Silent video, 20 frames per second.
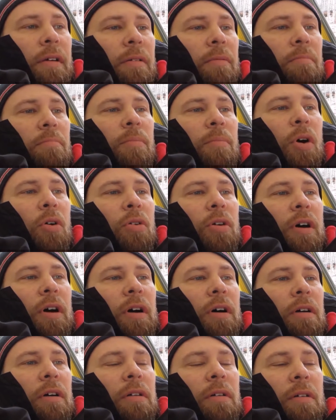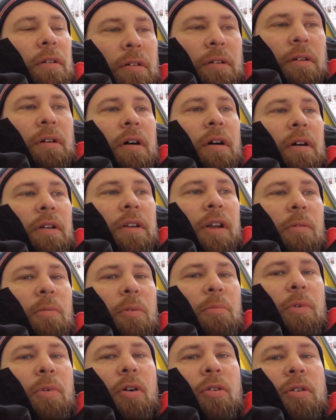mocha,
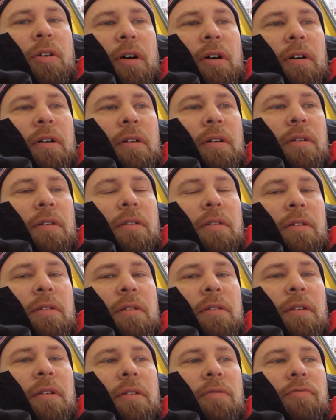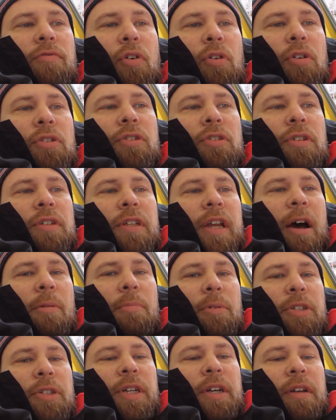double mocha Folgers
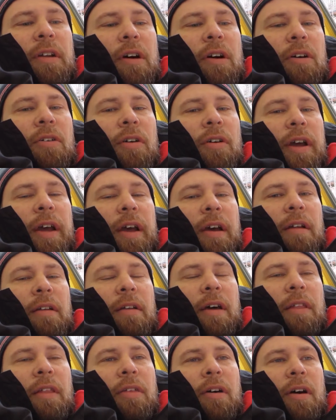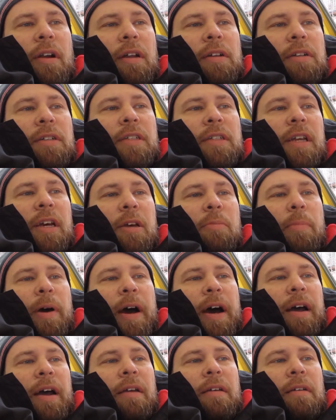cappuccino, and I thought I'd just kick
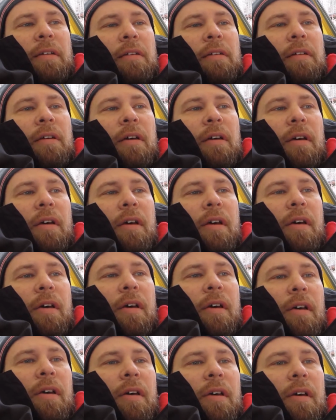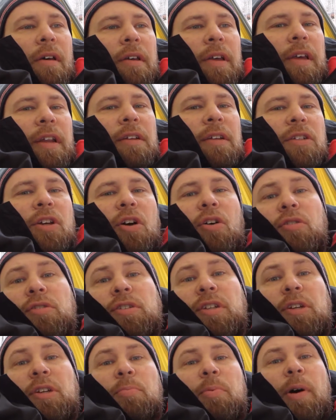back and get as
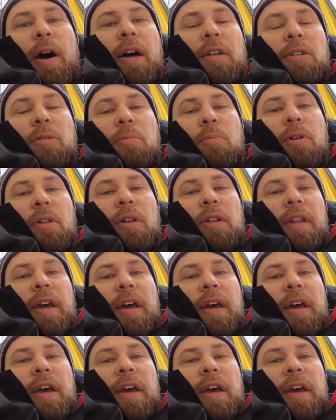cozy as possible in the